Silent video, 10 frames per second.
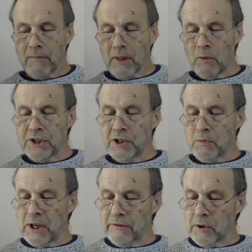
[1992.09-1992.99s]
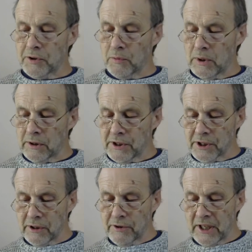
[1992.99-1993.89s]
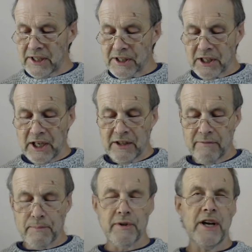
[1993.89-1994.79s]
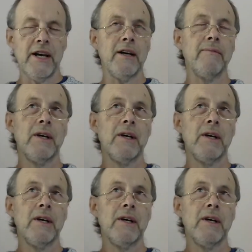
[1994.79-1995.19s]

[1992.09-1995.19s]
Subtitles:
Which is why, of course, the world is so dead scared of prayer